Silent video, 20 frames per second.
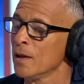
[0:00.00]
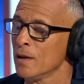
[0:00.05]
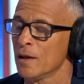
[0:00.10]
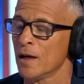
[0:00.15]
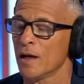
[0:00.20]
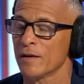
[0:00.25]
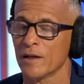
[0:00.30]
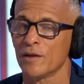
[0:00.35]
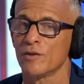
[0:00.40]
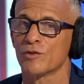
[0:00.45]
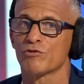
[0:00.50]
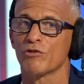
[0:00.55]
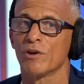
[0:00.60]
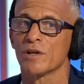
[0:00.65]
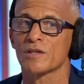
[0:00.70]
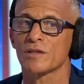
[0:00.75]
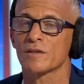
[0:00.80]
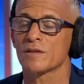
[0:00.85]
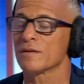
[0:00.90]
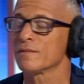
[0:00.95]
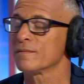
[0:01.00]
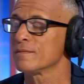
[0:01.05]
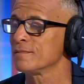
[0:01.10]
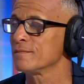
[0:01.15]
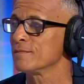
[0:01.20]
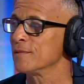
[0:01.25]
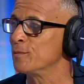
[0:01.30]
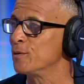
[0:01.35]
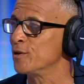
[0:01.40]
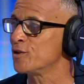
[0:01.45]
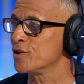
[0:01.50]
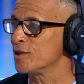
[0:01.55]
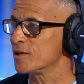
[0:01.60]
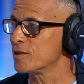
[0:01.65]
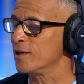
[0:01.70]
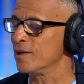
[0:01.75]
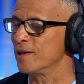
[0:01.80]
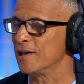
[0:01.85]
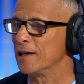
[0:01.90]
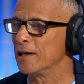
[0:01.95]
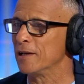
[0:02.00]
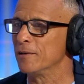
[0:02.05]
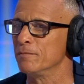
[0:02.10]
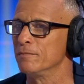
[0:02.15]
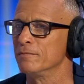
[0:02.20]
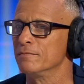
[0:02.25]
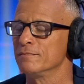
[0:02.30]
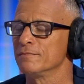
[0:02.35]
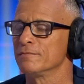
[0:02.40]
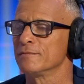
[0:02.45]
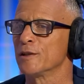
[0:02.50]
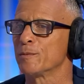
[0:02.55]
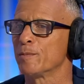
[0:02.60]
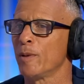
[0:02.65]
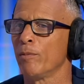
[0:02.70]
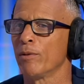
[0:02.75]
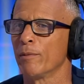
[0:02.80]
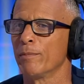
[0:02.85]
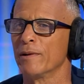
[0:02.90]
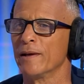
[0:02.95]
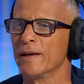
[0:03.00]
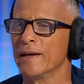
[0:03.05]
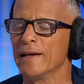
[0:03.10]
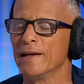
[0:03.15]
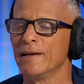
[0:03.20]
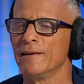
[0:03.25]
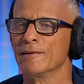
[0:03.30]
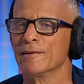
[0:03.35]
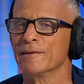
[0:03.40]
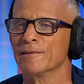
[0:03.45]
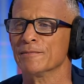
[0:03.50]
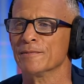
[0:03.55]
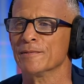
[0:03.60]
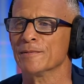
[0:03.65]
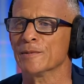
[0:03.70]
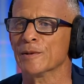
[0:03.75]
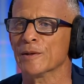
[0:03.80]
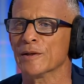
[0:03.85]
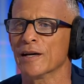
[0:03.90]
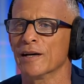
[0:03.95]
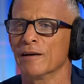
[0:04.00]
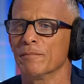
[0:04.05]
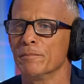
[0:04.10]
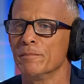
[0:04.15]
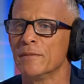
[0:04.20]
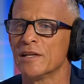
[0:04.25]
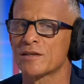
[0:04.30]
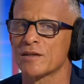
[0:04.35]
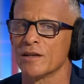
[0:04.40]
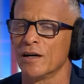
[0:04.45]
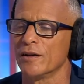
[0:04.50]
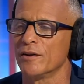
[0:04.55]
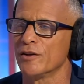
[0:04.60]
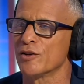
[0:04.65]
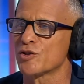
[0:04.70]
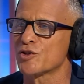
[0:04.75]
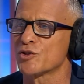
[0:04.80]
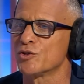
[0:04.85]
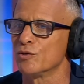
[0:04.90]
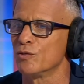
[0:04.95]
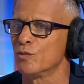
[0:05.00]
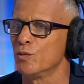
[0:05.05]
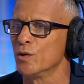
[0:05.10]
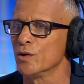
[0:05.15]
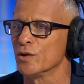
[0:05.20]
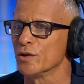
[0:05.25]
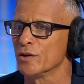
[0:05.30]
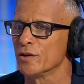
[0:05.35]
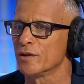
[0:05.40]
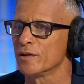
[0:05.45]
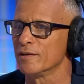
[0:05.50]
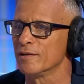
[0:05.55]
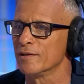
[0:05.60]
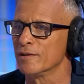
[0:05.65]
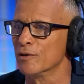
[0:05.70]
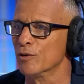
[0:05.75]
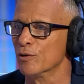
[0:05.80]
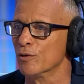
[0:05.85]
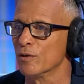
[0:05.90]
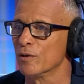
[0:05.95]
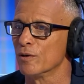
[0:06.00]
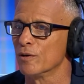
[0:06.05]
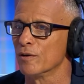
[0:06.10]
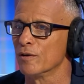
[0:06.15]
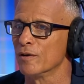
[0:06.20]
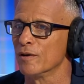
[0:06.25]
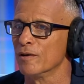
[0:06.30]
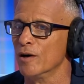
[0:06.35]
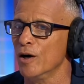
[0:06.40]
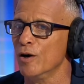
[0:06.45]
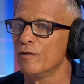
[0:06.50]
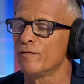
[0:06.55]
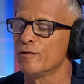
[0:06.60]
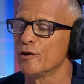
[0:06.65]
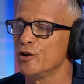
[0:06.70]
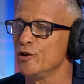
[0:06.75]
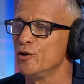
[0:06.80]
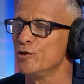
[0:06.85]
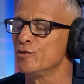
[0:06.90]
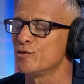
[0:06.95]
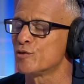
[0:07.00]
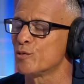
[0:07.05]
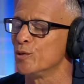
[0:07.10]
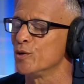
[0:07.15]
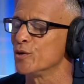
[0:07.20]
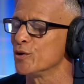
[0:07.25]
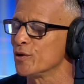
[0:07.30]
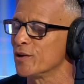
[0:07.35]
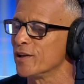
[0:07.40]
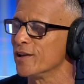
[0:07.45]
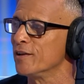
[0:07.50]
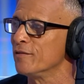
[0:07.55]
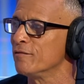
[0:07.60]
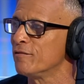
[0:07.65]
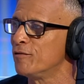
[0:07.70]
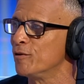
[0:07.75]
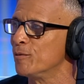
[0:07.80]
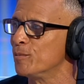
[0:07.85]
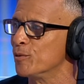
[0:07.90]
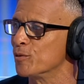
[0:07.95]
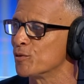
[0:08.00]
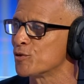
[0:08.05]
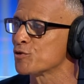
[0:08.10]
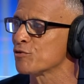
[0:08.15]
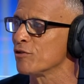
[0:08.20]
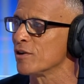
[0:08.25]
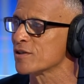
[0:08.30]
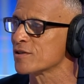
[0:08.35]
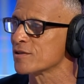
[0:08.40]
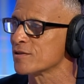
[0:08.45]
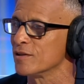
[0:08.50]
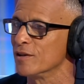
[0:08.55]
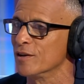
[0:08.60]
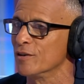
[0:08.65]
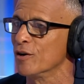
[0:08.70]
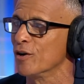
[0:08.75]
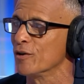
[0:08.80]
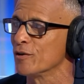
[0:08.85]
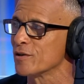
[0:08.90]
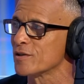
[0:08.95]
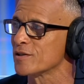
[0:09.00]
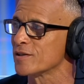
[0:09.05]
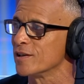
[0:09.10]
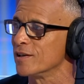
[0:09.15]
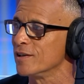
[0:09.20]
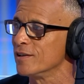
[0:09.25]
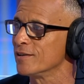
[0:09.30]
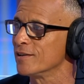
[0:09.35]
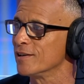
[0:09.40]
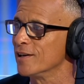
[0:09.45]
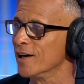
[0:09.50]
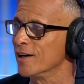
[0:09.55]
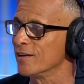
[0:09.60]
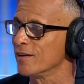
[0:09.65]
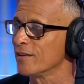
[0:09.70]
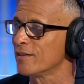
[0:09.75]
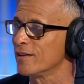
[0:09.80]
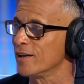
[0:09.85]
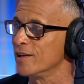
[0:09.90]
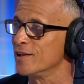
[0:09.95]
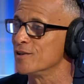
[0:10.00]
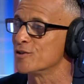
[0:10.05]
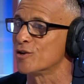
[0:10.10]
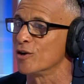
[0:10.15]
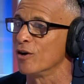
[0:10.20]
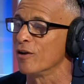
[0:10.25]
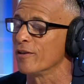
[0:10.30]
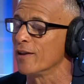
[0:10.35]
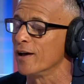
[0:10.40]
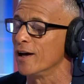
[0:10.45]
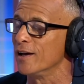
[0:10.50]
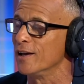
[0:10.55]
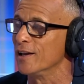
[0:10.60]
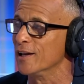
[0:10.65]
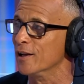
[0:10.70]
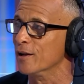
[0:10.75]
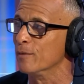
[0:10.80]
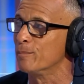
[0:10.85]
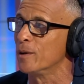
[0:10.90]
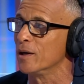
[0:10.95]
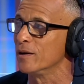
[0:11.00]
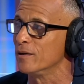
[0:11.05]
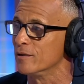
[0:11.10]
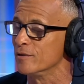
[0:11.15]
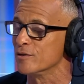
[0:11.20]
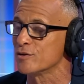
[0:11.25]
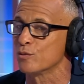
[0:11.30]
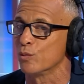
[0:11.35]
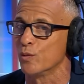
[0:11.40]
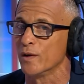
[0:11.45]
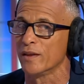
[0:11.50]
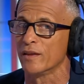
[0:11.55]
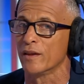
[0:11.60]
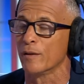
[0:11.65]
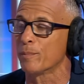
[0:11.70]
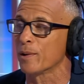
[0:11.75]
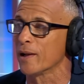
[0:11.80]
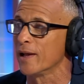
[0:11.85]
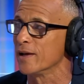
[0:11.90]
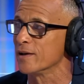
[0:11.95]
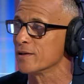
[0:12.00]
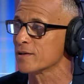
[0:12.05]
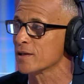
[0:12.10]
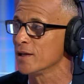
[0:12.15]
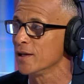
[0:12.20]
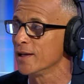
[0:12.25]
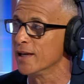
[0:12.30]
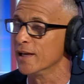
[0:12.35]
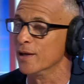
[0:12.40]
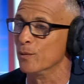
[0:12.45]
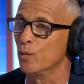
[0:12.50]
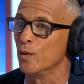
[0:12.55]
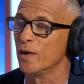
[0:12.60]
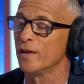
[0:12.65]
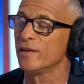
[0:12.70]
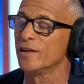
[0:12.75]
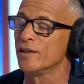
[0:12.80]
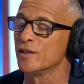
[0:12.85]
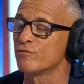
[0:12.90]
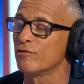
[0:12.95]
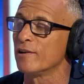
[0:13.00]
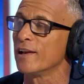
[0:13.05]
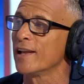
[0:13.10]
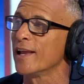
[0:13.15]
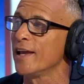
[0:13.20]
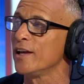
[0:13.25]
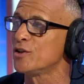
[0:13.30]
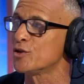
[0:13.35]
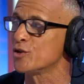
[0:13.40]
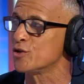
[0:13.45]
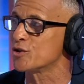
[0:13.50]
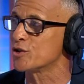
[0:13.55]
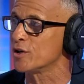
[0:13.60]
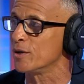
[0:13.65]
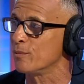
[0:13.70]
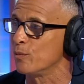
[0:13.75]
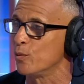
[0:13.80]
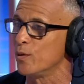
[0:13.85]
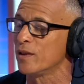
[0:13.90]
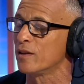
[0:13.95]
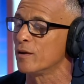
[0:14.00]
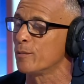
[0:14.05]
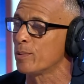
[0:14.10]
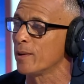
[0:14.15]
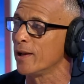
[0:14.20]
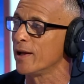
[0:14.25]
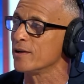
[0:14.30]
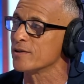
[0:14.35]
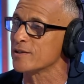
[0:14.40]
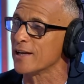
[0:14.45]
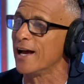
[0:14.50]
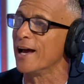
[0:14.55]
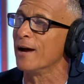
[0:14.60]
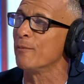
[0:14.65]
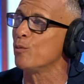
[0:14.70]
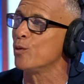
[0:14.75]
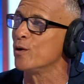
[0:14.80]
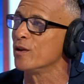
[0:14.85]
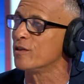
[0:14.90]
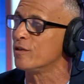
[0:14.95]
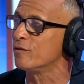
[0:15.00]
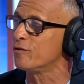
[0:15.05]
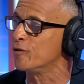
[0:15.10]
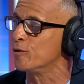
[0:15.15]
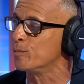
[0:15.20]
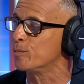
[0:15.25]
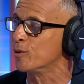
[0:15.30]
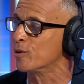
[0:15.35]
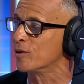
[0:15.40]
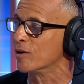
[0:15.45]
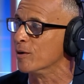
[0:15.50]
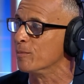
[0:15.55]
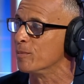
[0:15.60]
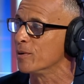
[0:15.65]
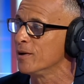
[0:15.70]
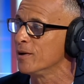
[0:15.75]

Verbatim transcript: I think trust, which is um, is probably uh, a misunderstood word or overused word in football trust and honesty. And I think he's got that in abundance with the players, it, with his relationship with the players and with the football club.